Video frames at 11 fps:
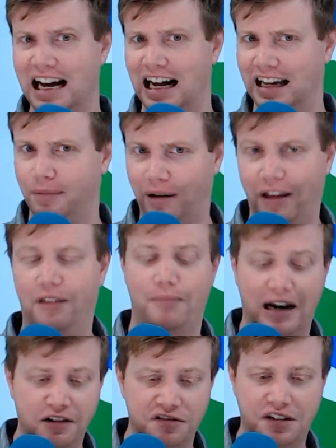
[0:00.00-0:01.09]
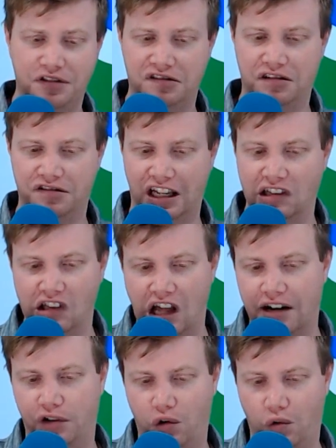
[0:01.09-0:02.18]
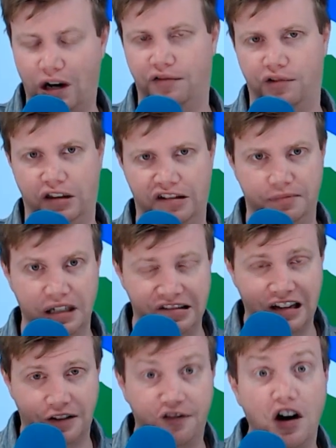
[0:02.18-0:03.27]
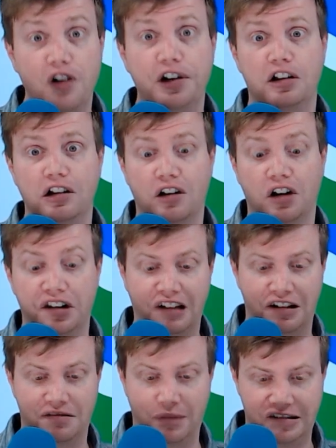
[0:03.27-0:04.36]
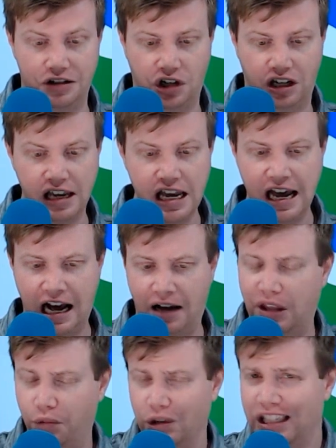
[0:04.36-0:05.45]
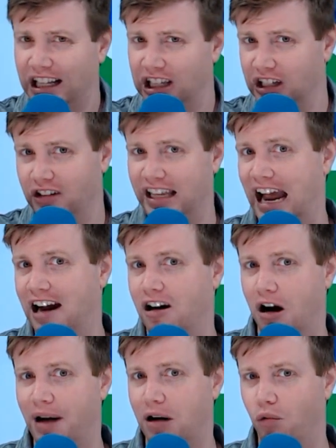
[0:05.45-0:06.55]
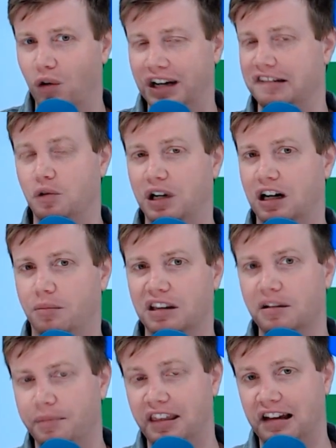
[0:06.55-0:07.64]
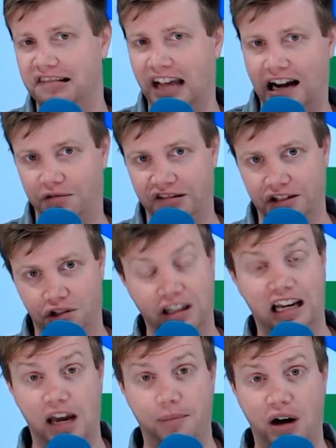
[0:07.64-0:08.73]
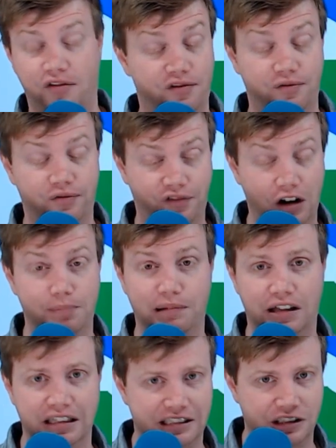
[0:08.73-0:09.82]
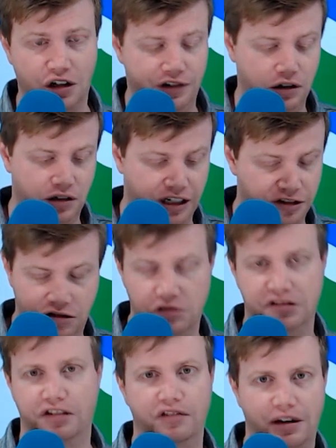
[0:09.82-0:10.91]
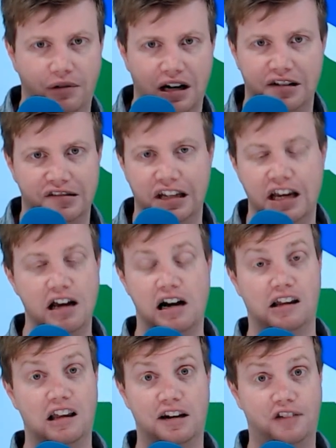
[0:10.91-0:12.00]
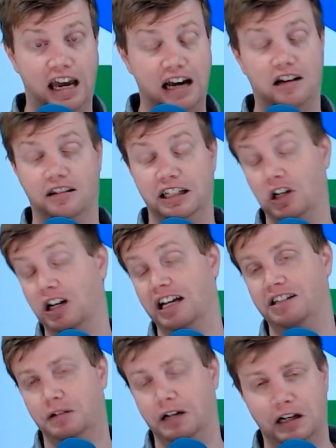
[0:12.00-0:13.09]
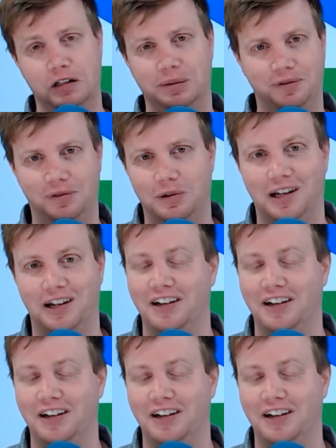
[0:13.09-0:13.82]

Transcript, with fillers: I, I, Microsoft deserves a lot of credit for this because they had very clear and concise messaging. Um, they really cleared the air about what is going on with the Bethesda acquisition. They came out very bluntly, Starfield exclusive. They raised a lot of of heck on the internet, or hell, if you want to,